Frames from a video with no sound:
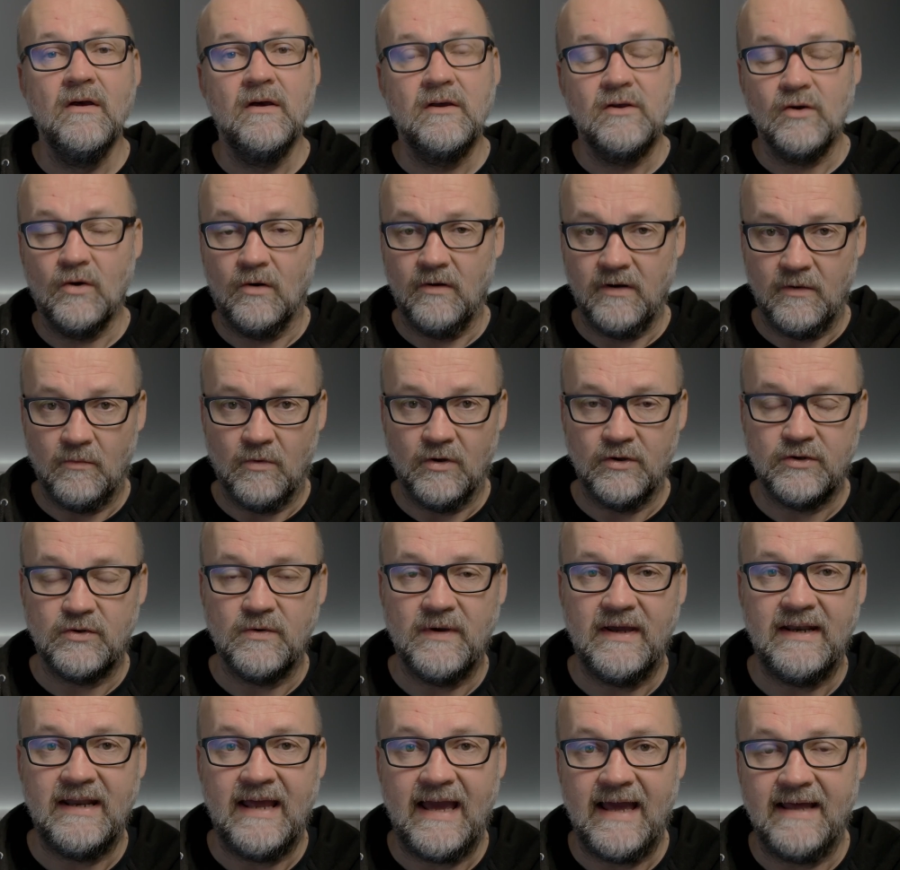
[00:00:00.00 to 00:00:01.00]
You only want to
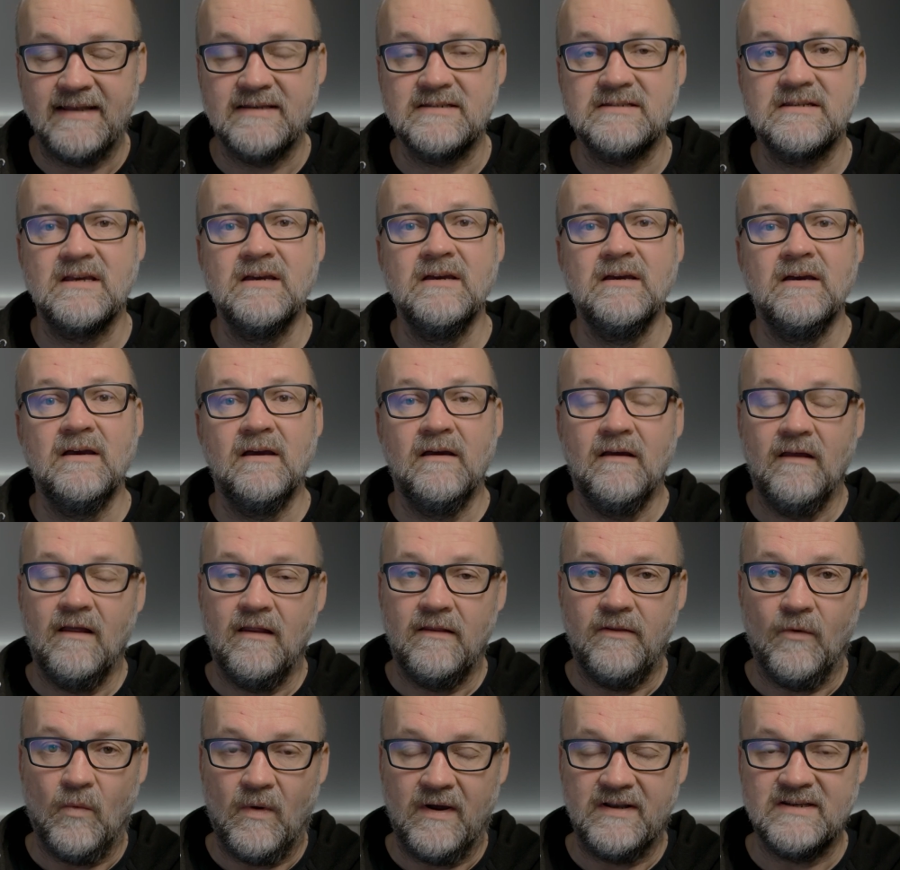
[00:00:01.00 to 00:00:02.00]
enhance
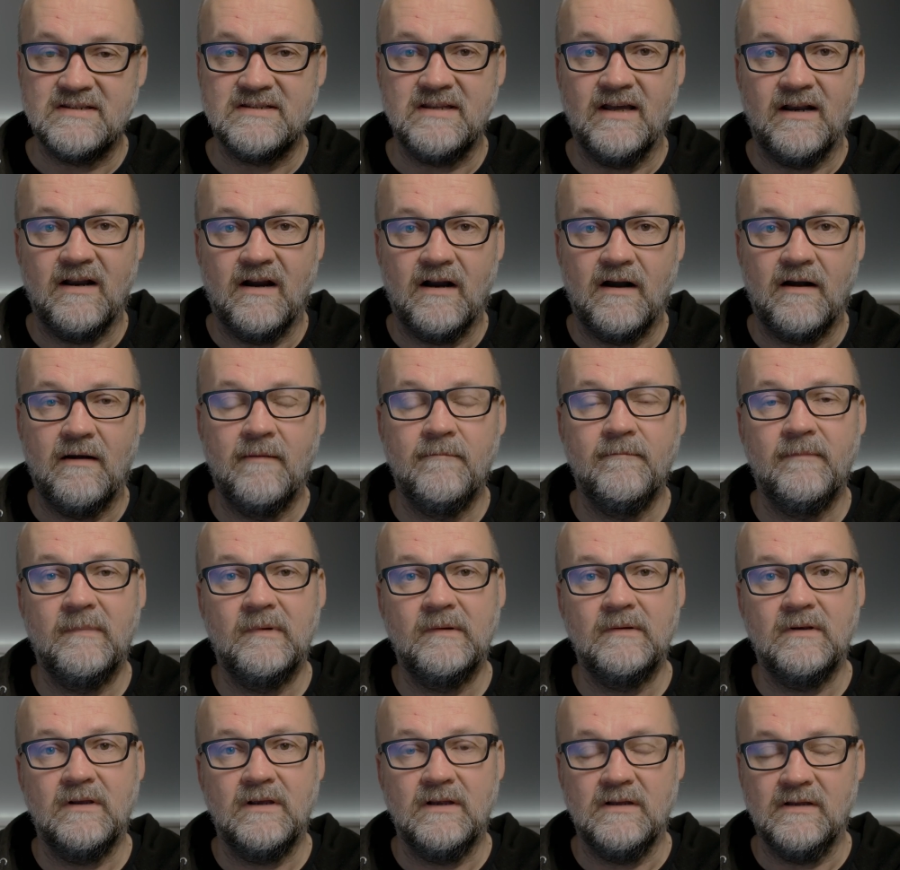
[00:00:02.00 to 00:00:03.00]
the ones that are
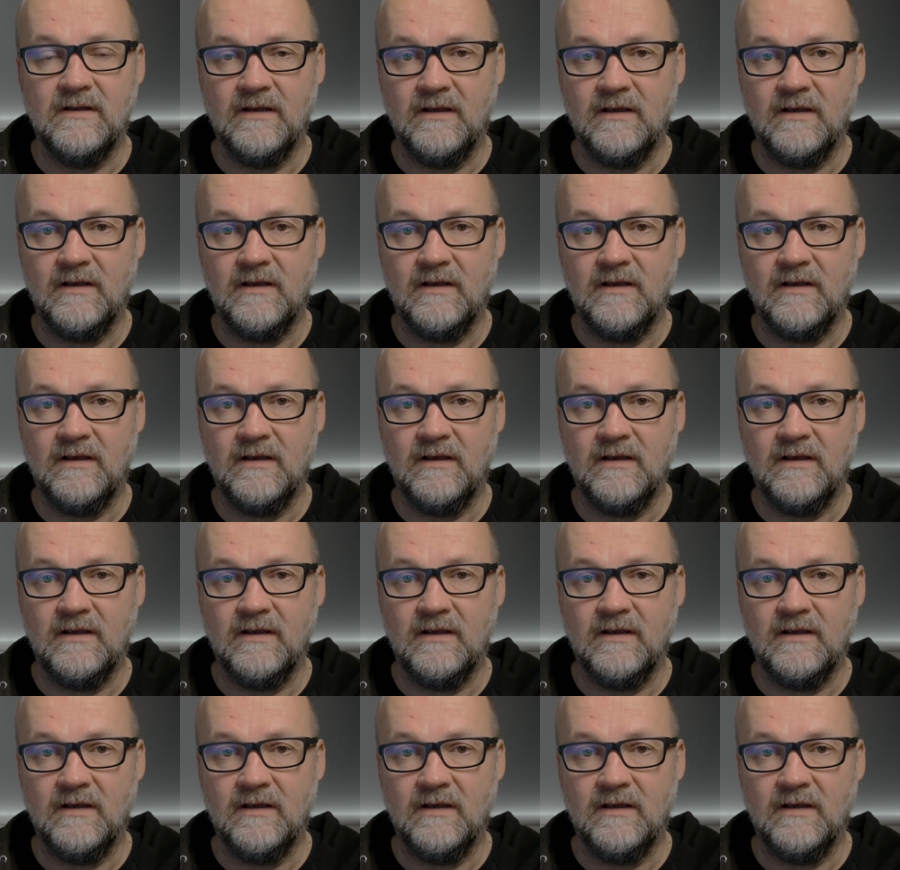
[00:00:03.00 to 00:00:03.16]
in